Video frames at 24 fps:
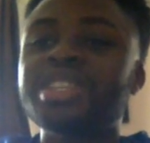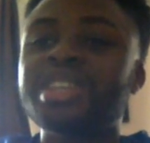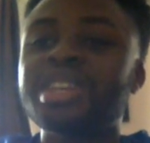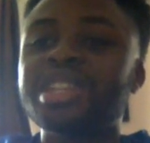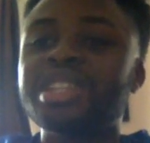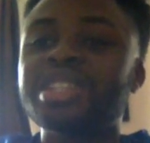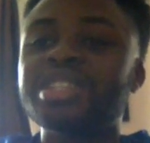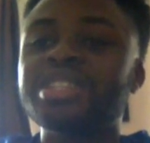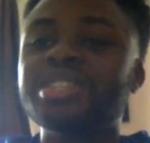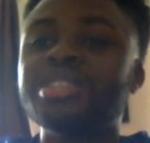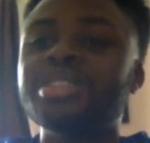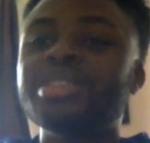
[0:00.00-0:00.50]

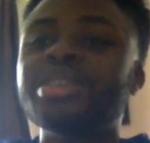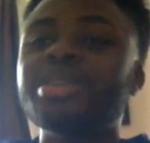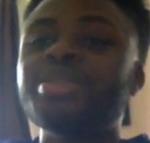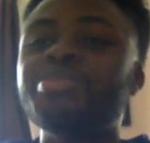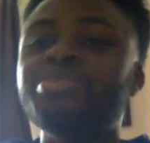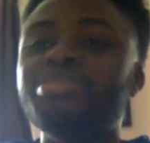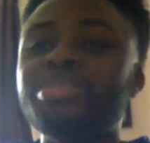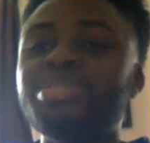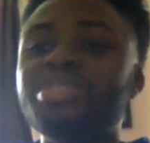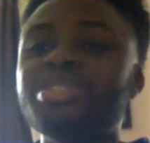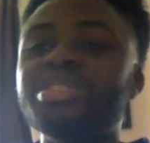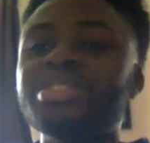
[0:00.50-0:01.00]
Yes,
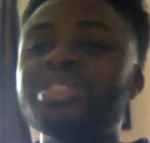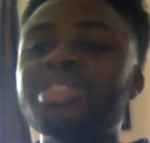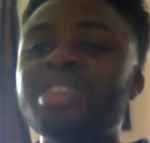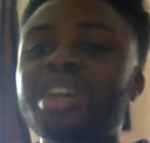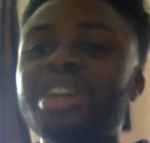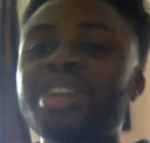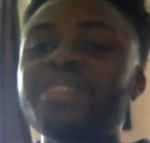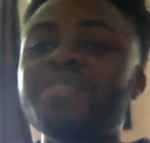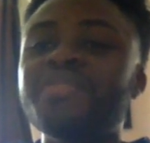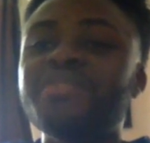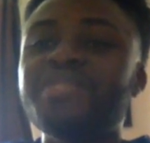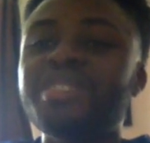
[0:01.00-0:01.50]
abuse
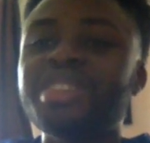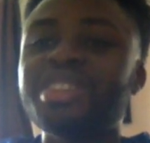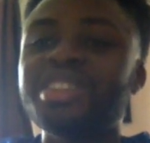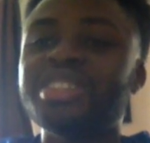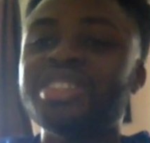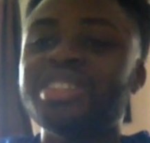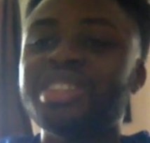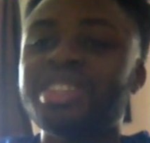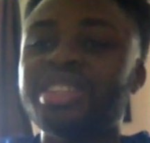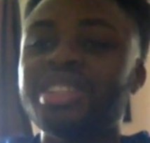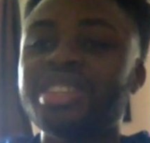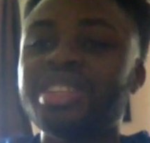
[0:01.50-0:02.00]
time
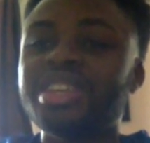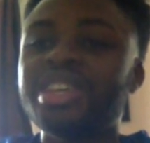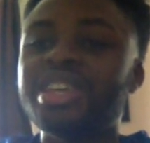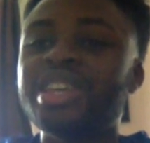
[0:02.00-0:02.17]
finishing.